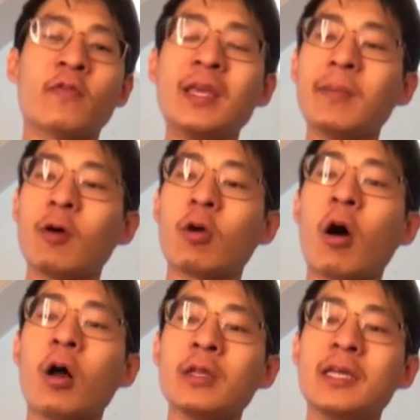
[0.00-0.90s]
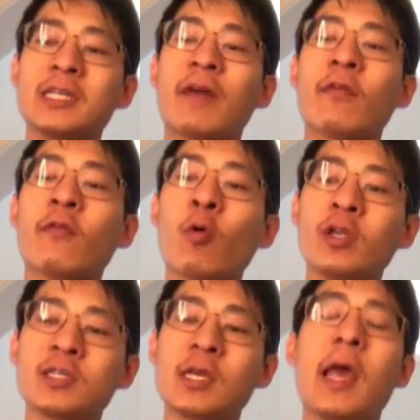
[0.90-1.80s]
female colleagues have a
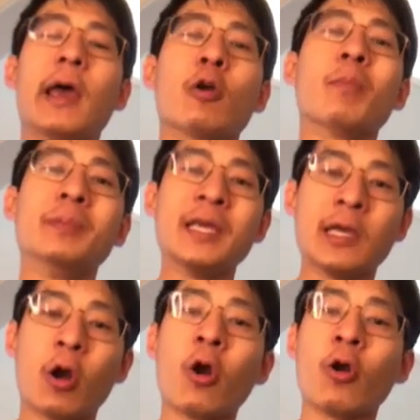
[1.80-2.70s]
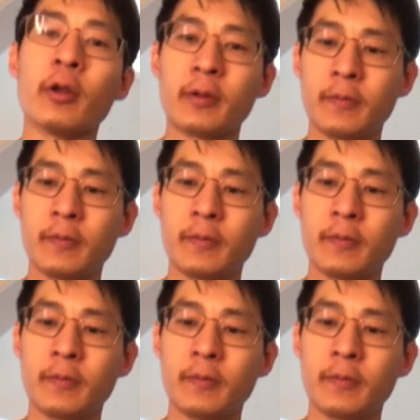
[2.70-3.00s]
voice and are being heard.